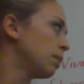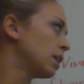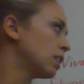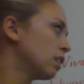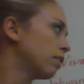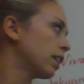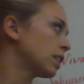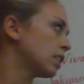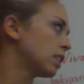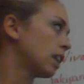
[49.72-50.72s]
because it
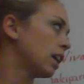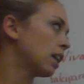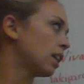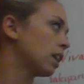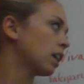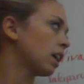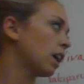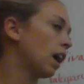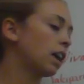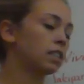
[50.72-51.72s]
affects the sialic
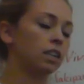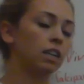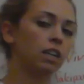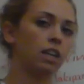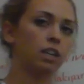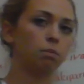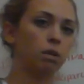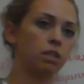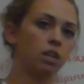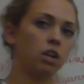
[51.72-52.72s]
acid, and that's
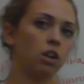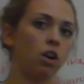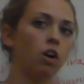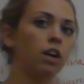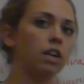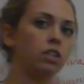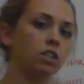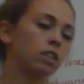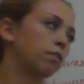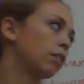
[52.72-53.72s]
present in all
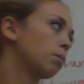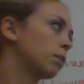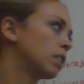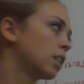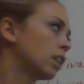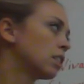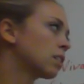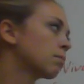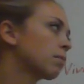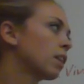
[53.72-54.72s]
ages of red blood
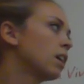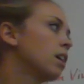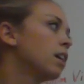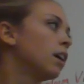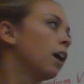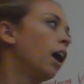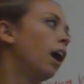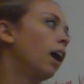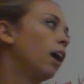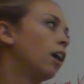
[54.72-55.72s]
cells.
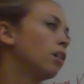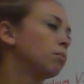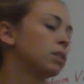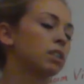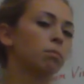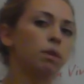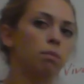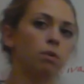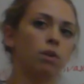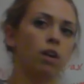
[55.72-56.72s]
Some
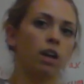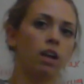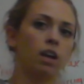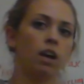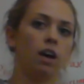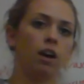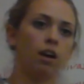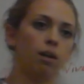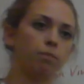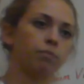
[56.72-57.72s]
people
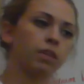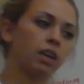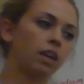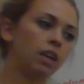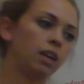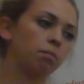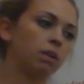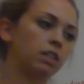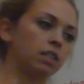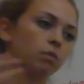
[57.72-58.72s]
in
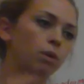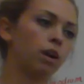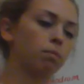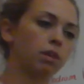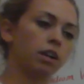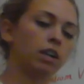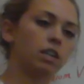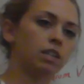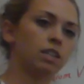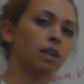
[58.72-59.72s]
places where
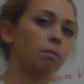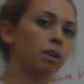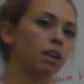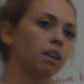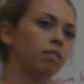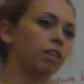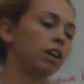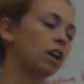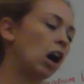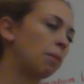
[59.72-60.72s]
malaria is endemic and
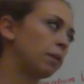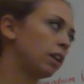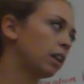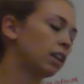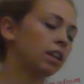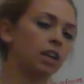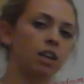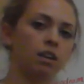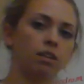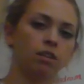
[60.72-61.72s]
very common
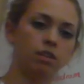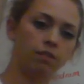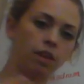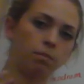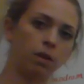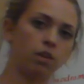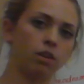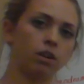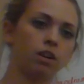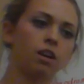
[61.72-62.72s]
can develop
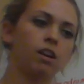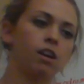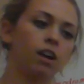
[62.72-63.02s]
other